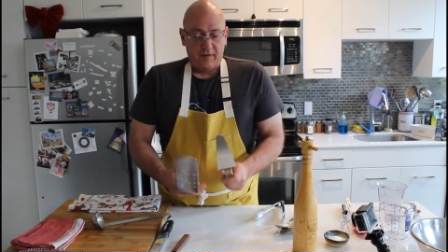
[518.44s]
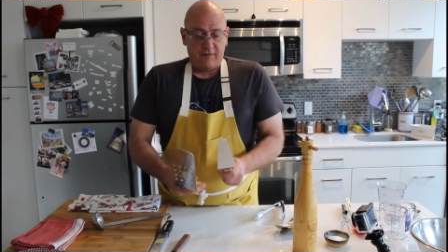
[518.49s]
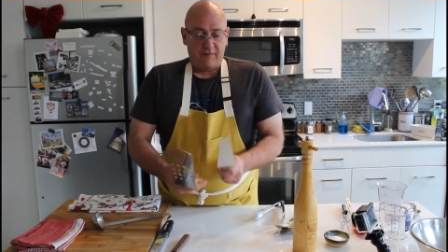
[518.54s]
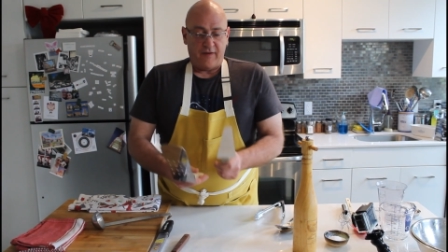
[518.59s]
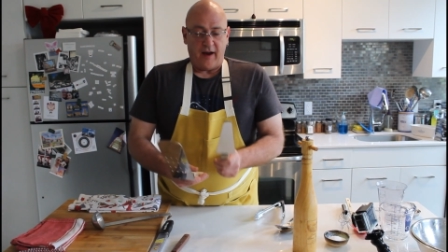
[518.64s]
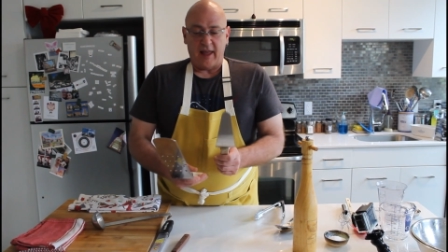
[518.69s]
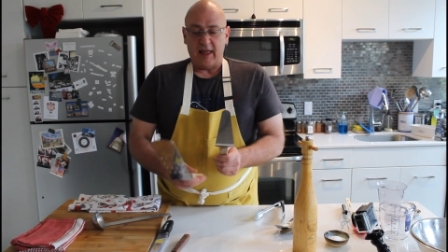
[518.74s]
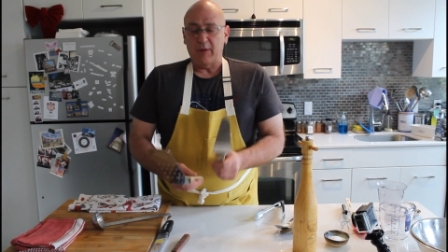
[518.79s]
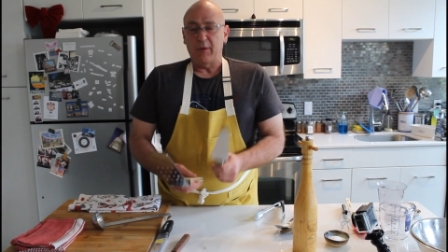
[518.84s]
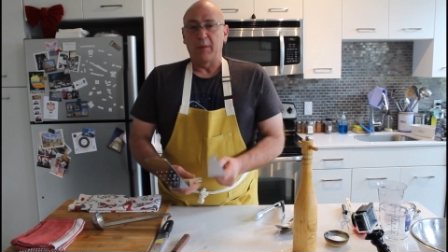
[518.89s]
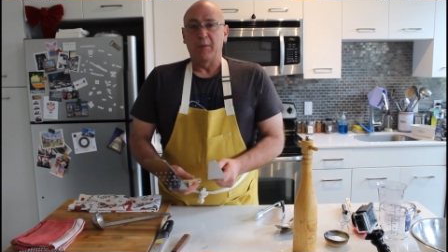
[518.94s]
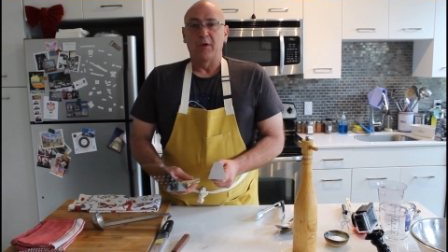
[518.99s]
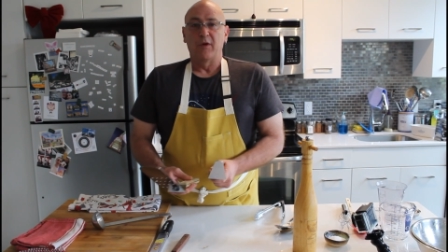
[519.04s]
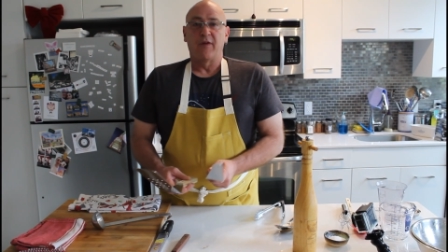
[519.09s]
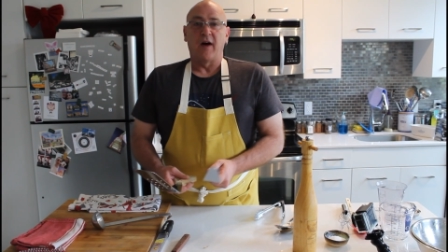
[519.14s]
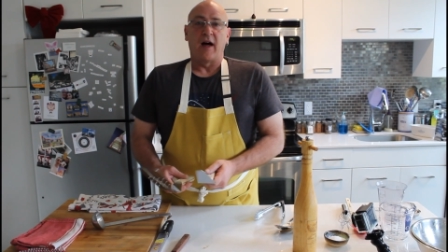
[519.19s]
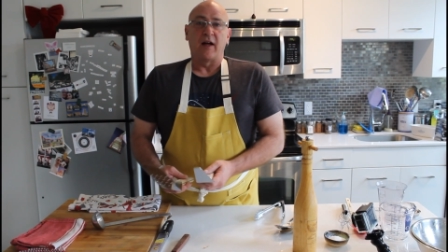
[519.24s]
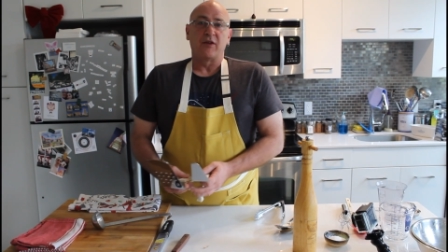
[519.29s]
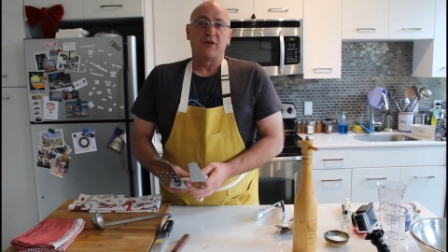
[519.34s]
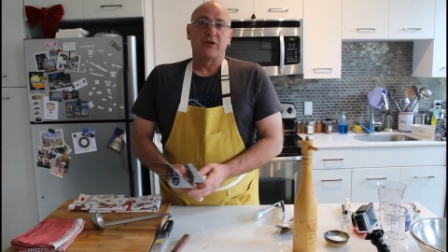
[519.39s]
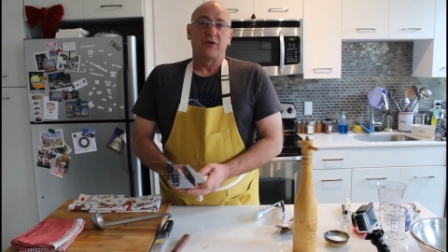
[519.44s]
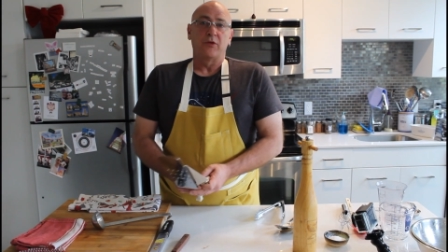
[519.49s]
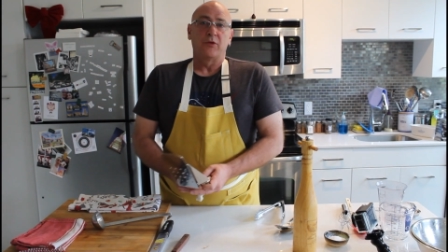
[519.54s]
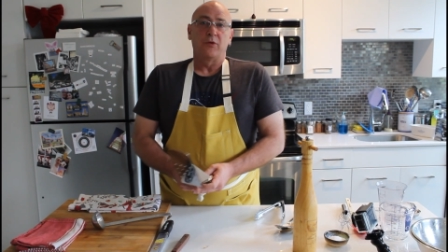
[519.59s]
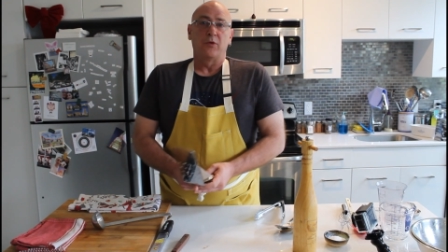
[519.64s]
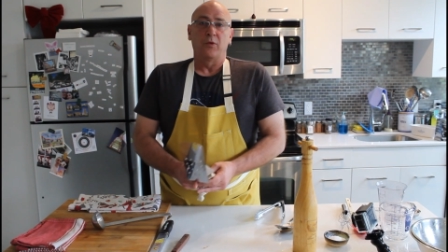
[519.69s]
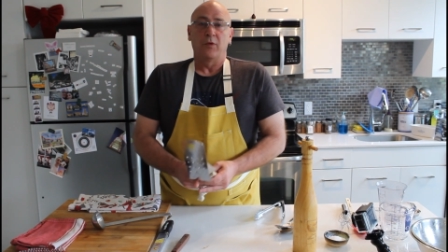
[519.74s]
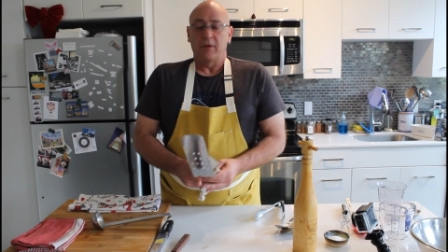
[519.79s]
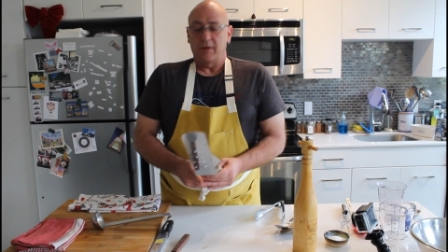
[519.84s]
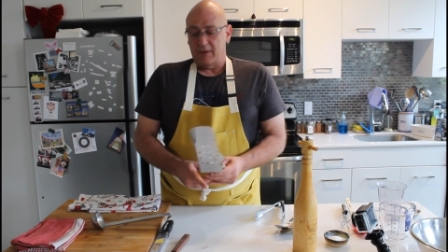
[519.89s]
Finally, we move on
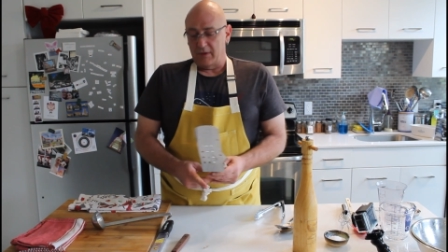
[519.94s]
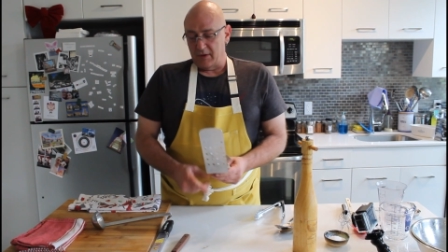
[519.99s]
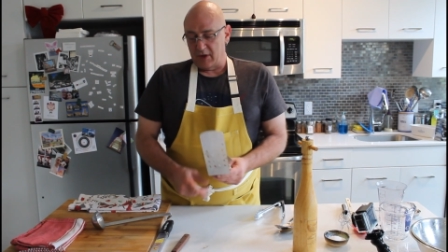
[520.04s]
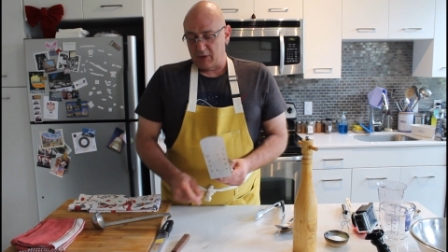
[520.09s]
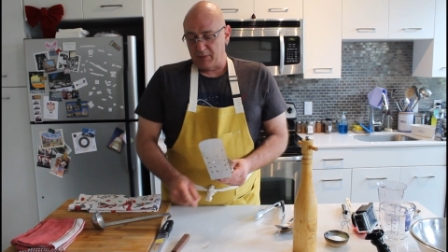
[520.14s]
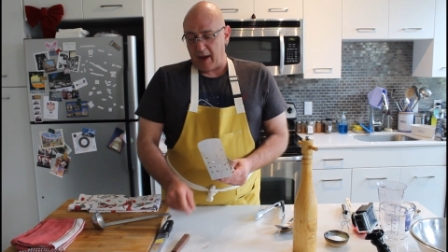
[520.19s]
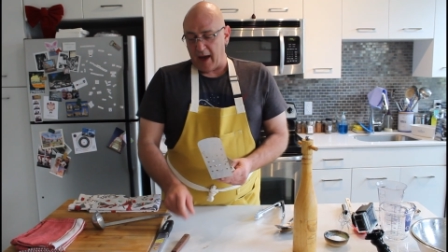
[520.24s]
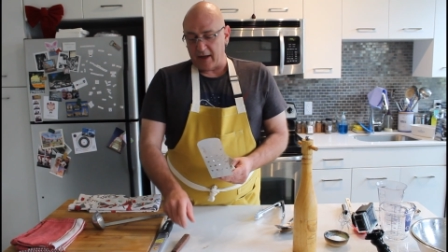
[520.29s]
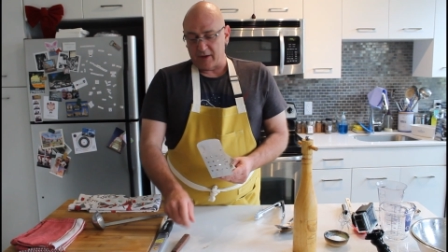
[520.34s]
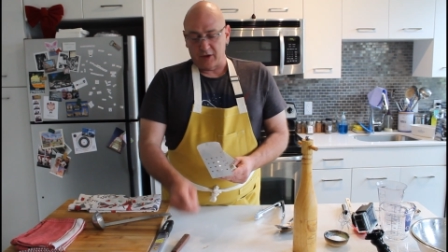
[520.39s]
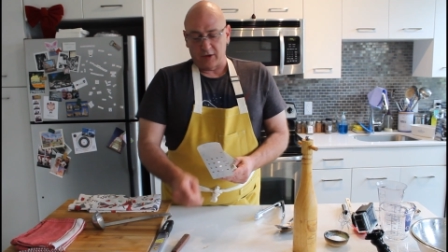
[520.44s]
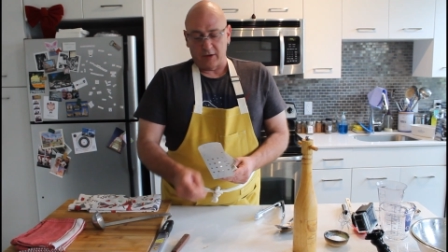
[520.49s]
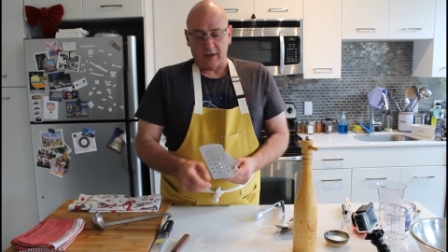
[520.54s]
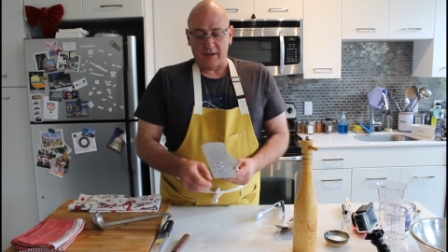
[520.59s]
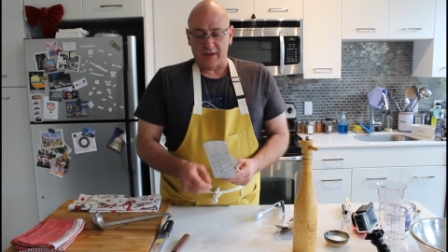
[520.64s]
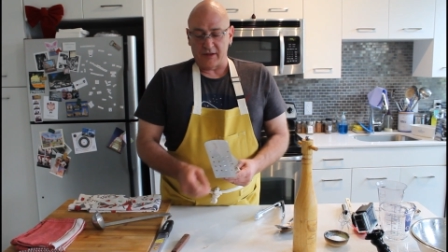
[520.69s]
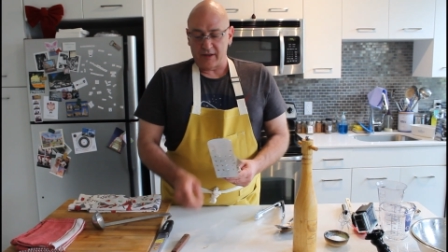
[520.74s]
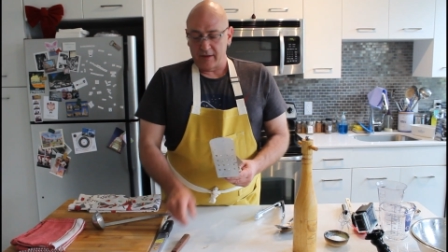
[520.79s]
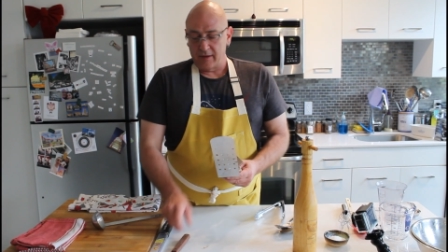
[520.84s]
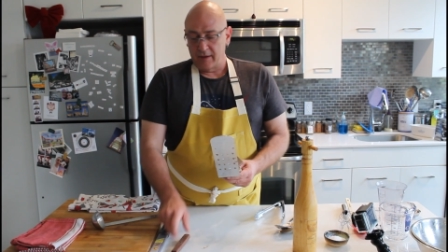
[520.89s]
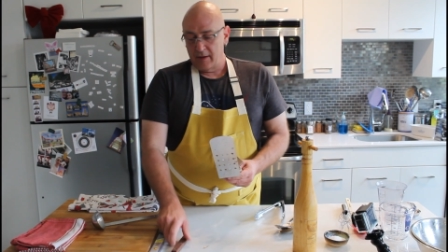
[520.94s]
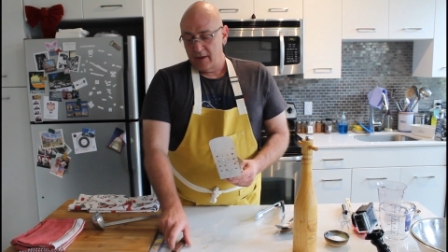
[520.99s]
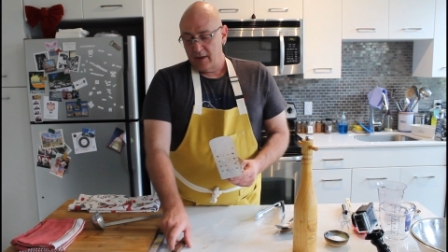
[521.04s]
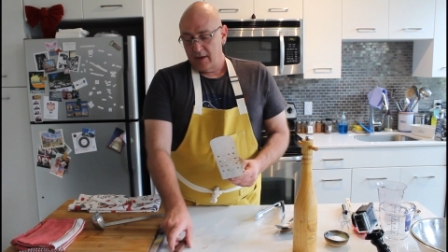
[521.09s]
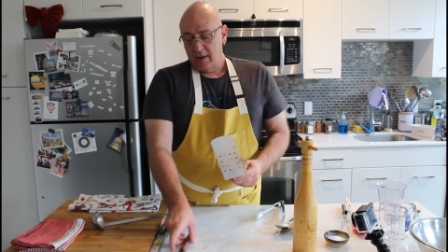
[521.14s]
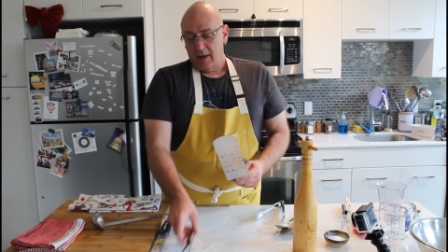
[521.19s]
to spatulas.